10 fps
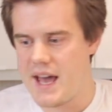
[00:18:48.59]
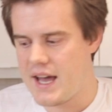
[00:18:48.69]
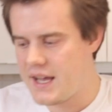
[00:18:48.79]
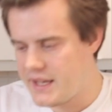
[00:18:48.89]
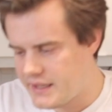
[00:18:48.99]

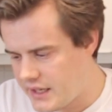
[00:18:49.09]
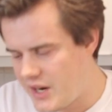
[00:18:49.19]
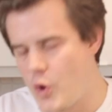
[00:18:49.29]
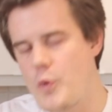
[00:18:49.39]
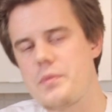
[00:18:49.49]
And I
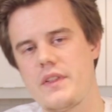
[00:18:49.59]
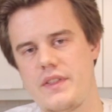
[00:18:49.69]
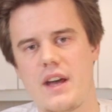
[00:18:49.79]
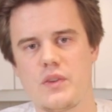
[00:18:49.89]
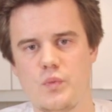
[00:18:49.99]
hope
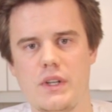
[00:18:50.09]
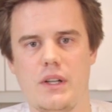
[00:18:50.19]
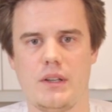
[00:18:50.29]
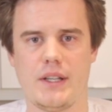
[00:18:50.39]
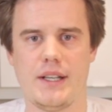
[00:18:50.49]
that
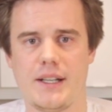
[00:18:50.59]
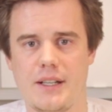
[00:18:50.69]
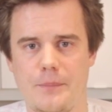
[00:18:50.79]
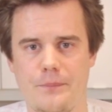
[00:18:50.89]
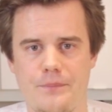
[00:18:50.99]
will
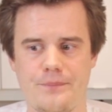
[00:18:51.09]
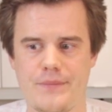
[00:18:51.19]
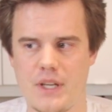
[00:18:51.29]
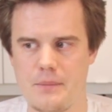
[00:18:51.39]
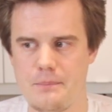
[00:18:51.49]

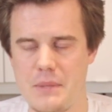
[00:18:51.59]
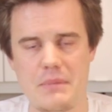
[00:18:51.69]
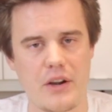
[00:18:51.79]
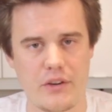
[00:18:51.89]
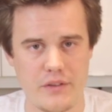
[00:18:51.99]
be
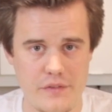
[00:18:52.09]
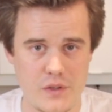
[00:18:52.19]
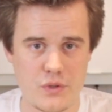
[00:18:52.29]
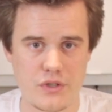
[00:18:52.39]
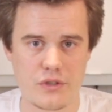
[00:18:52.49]
better in the
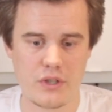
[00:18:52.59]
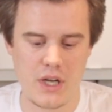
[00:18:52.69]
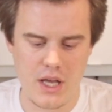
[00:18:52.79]
future.